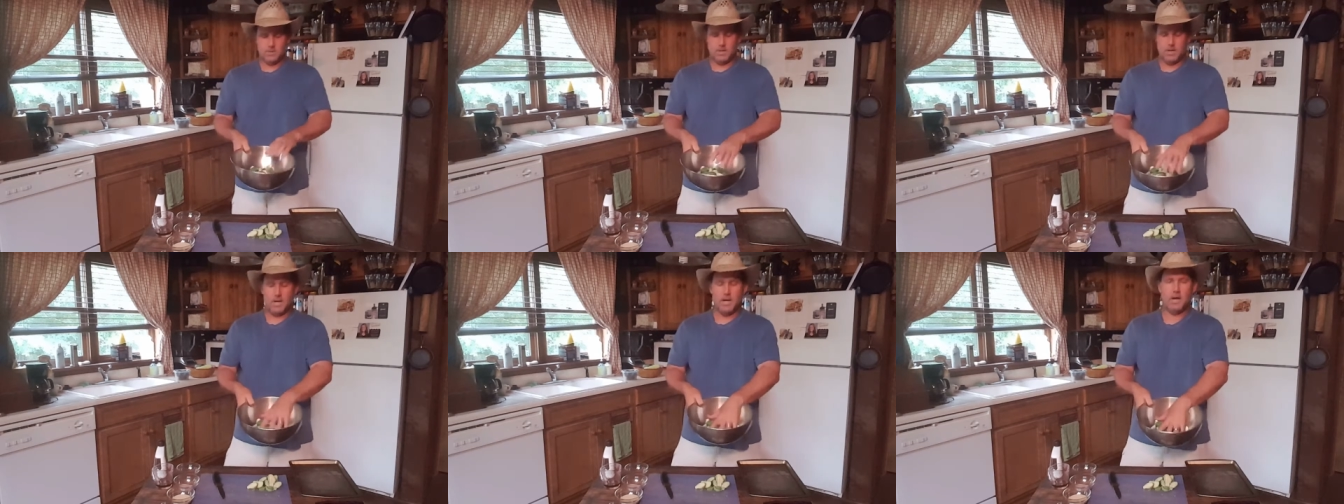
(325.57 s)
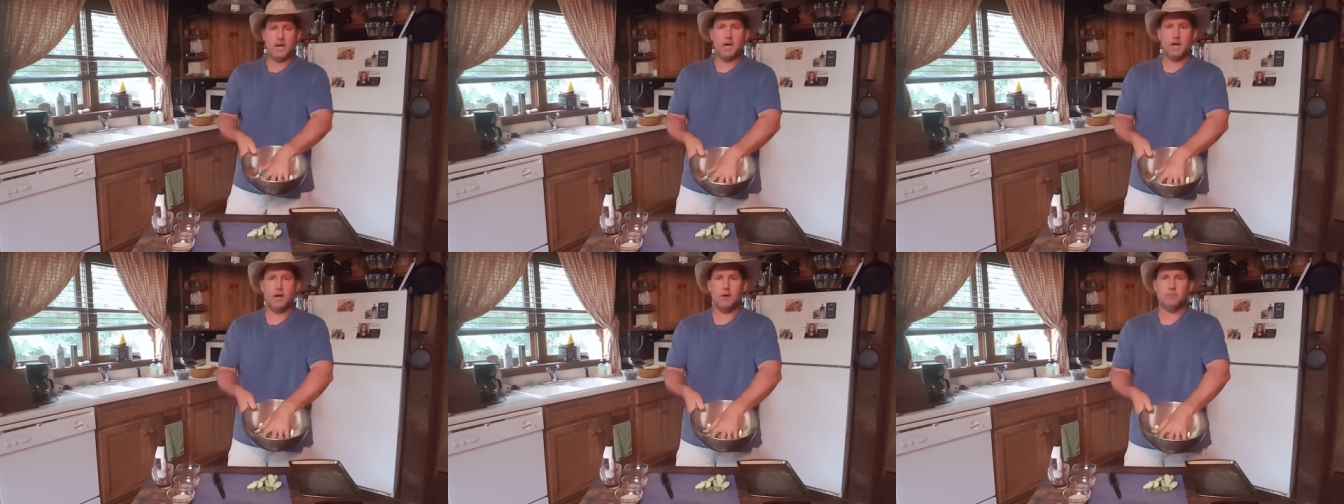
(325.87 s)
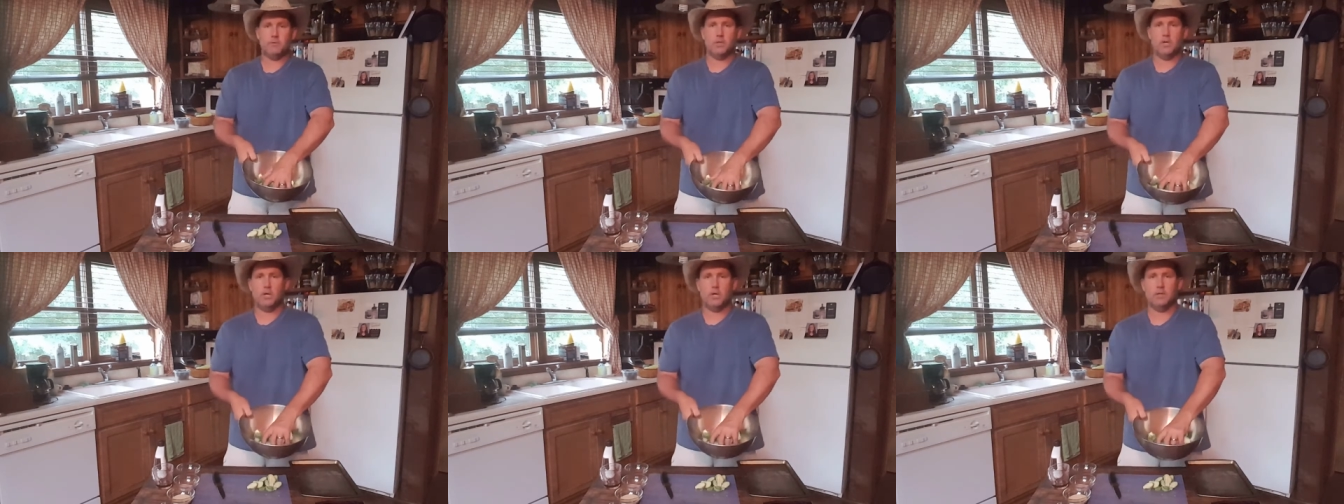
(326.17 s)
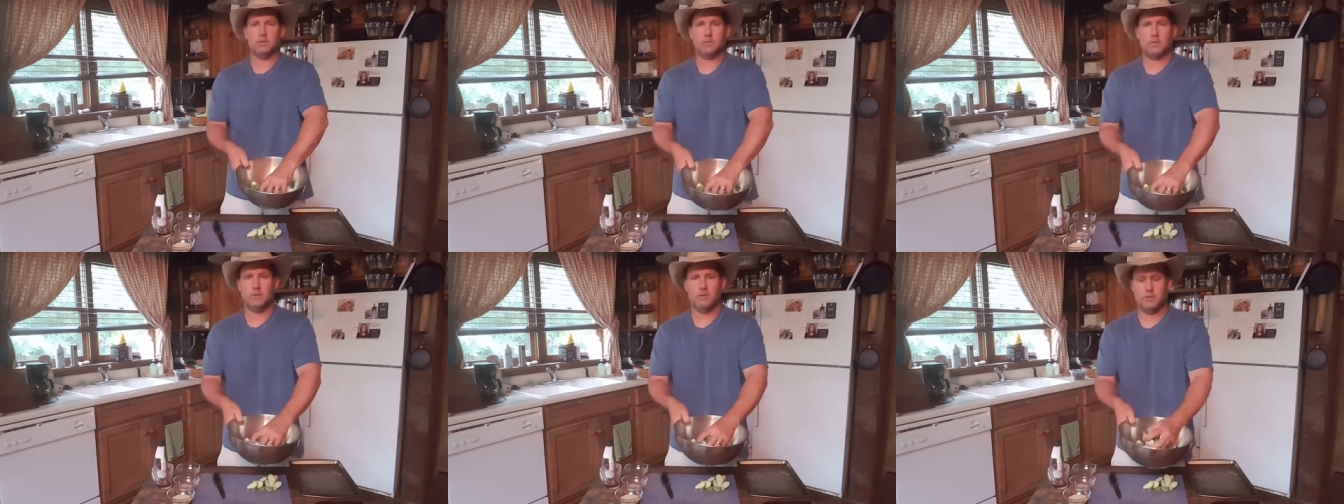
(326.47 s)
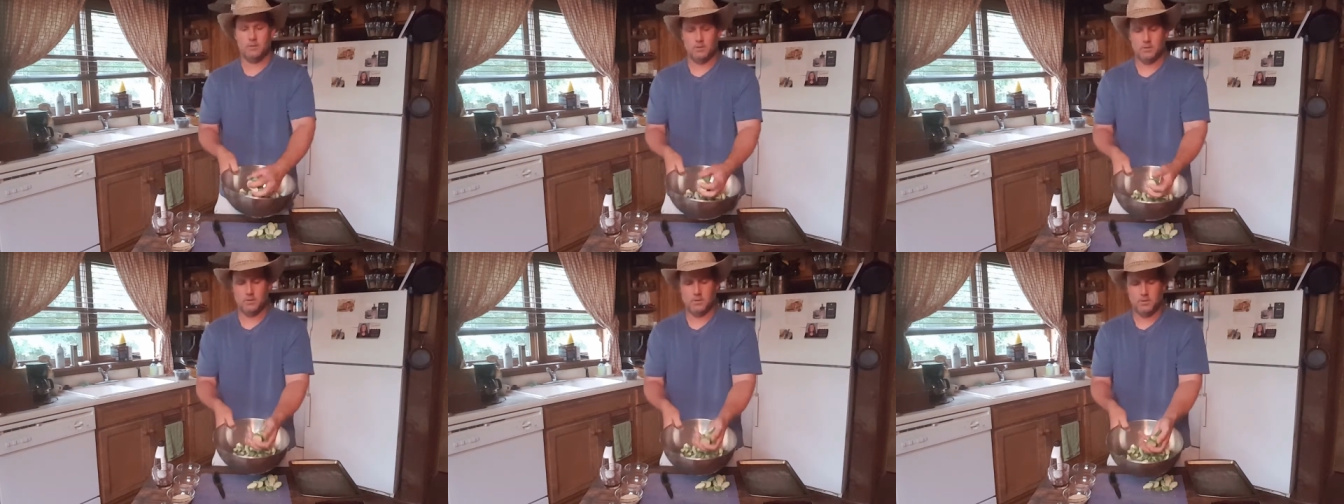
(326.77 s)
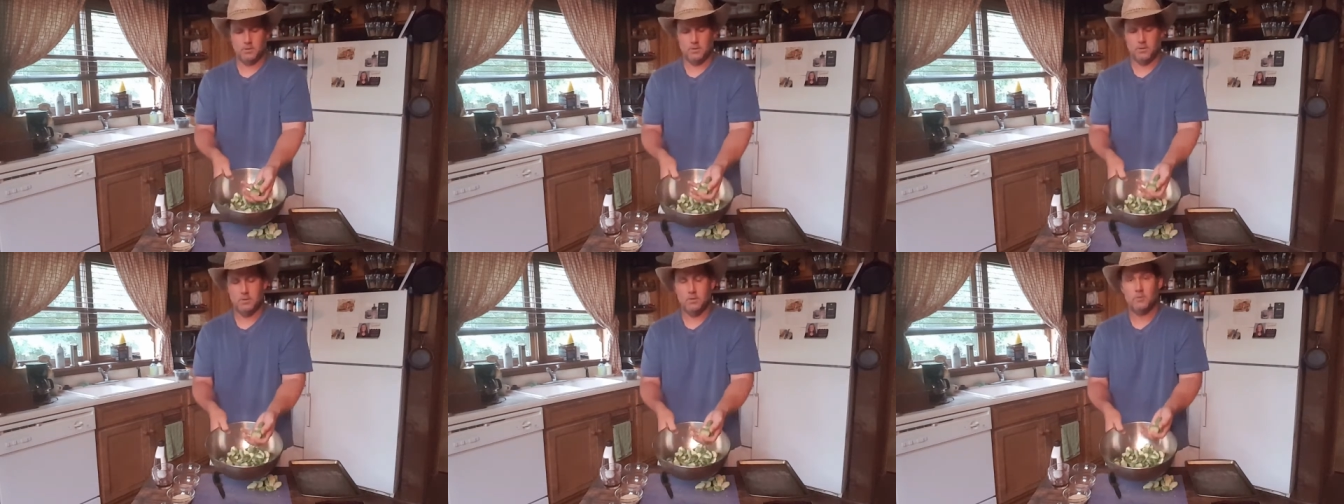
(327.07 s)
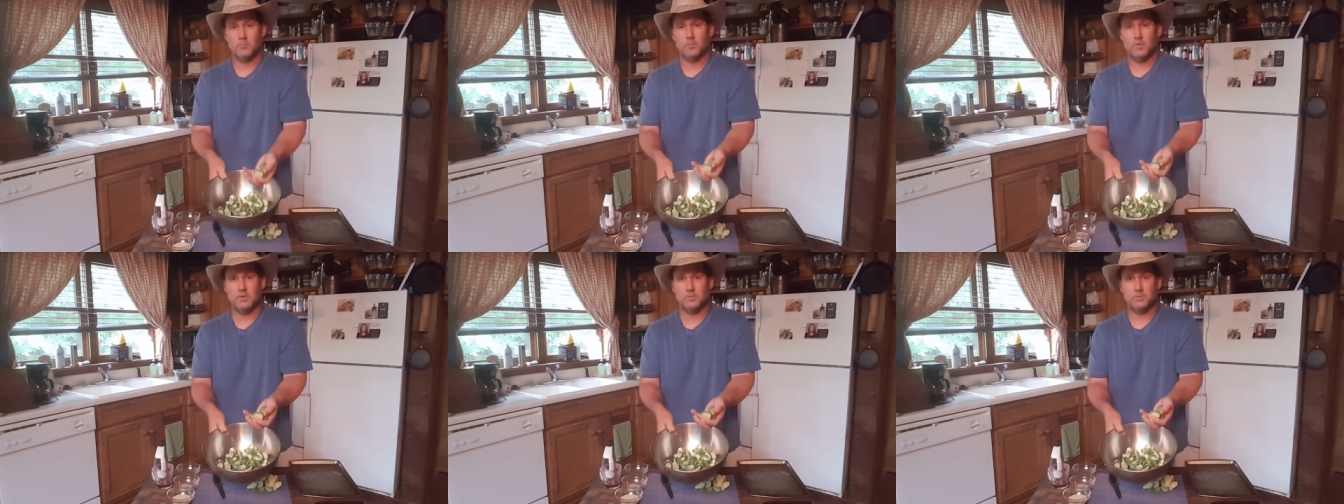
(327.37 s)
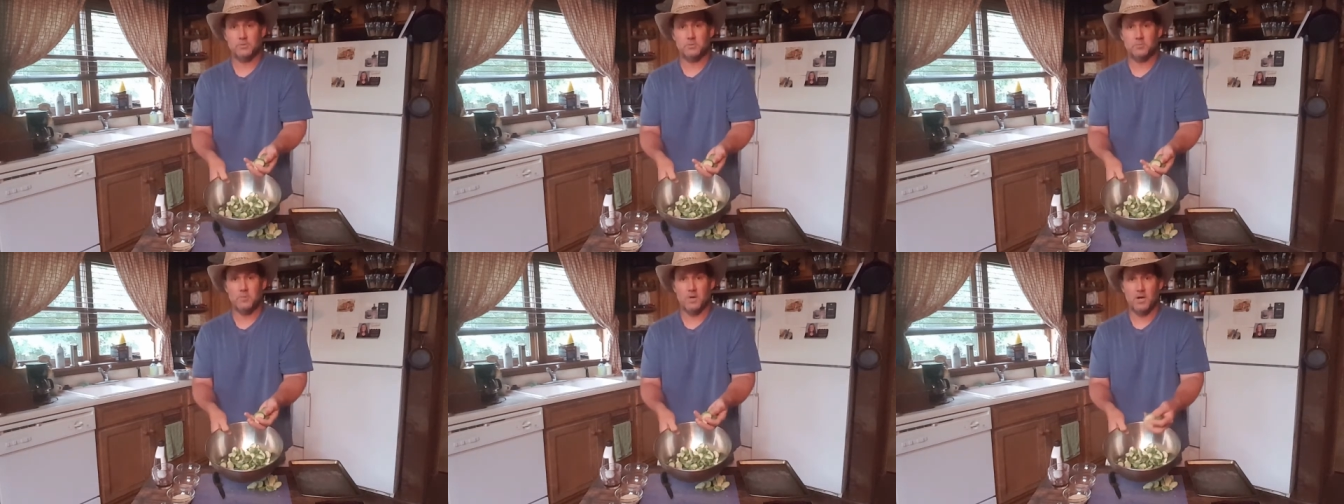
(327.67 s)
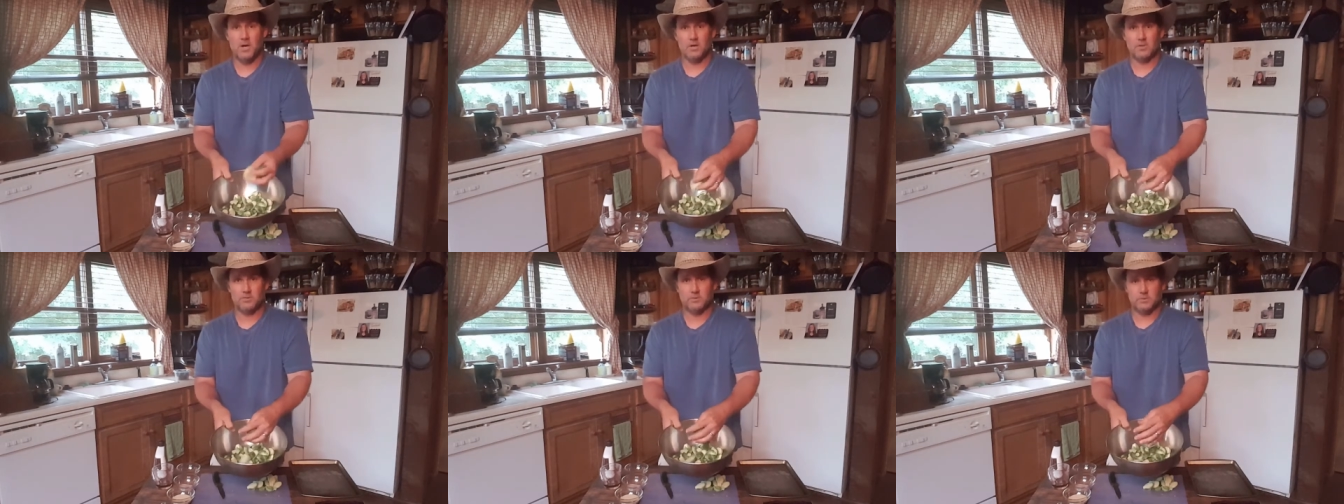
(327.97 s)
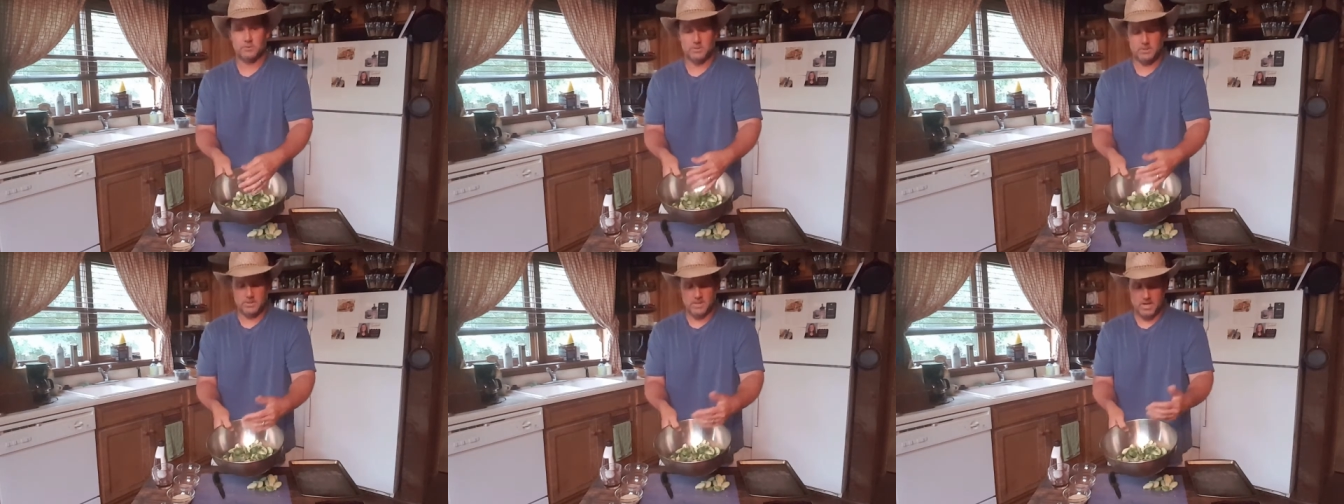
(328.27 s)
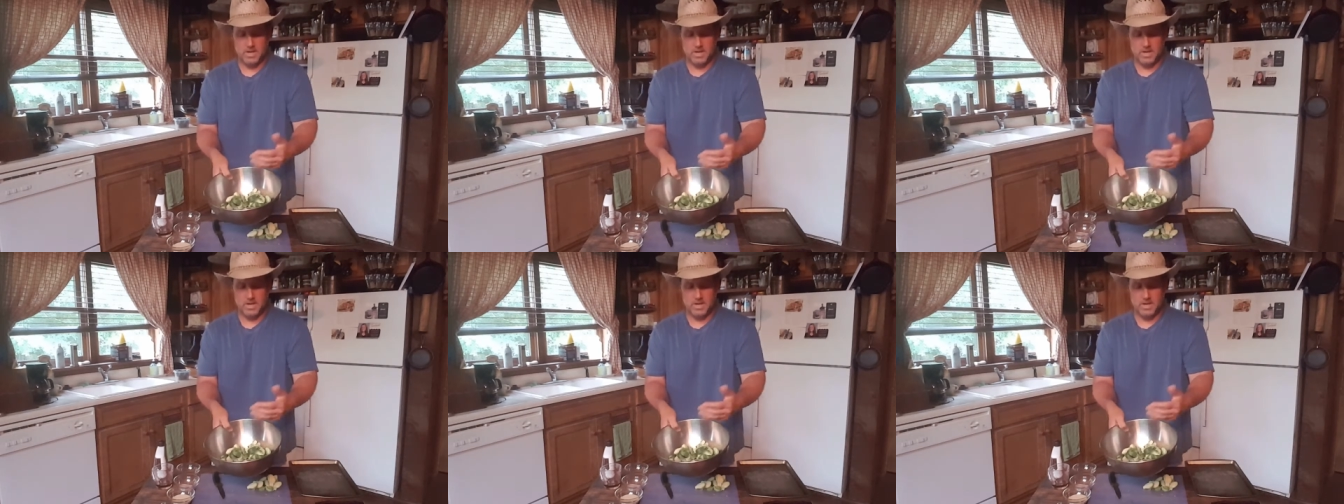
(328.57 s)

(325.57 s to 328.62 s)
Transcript: I have cut Brussels sprouts in